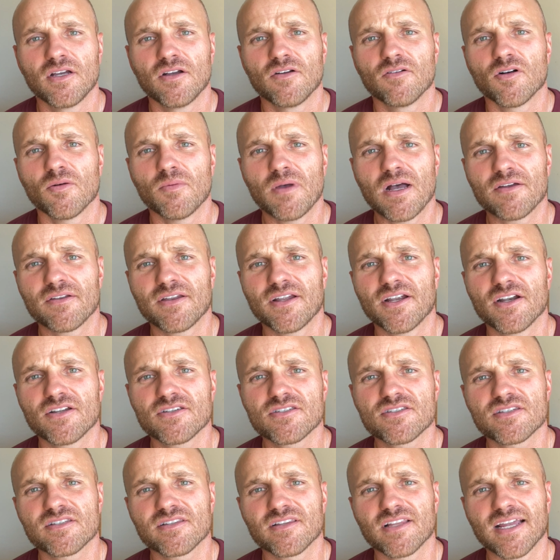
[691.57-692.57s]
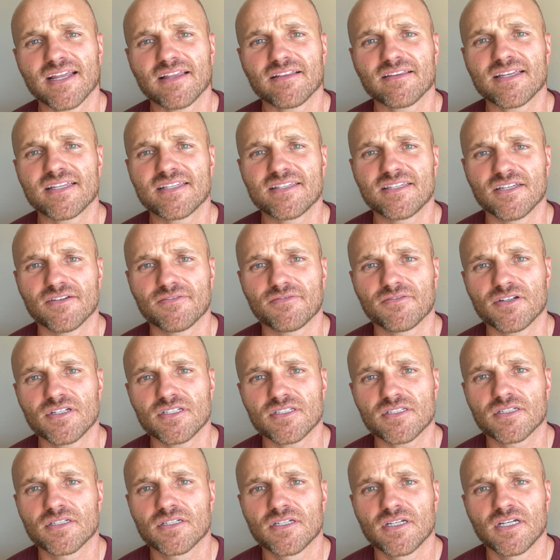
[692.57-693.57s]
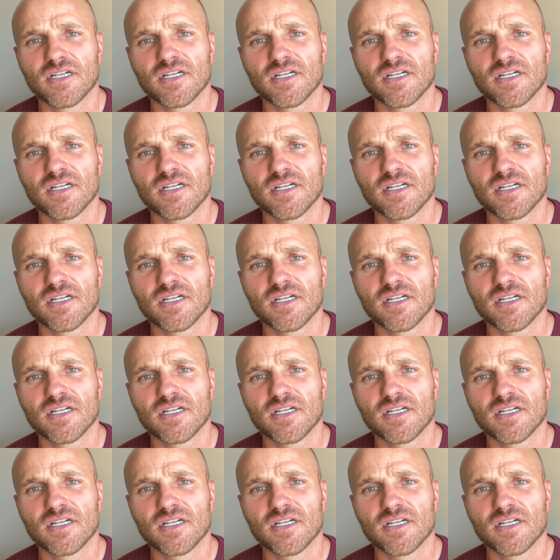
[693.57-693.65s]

Well, Mountain Air is slightly different.